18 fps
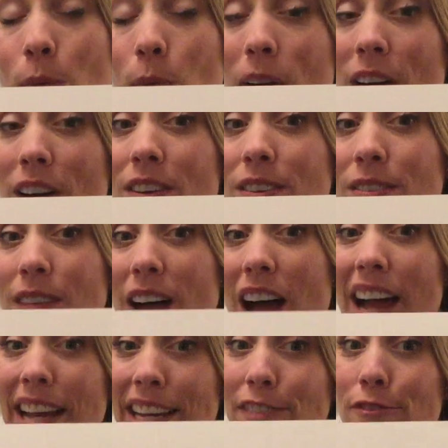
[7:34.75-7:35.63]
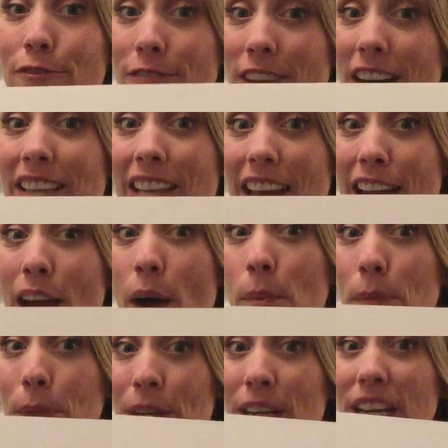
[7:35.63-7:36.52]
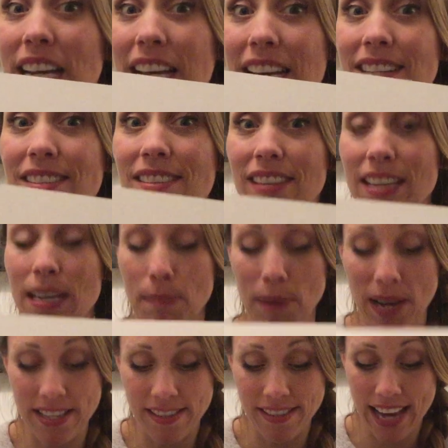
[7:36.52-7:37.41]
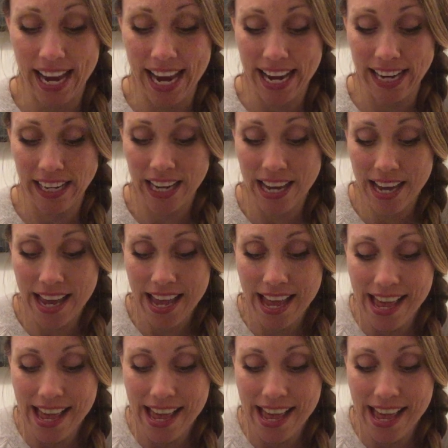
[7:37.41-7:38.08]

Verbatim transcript: Well, I can find that out pretty easily by saying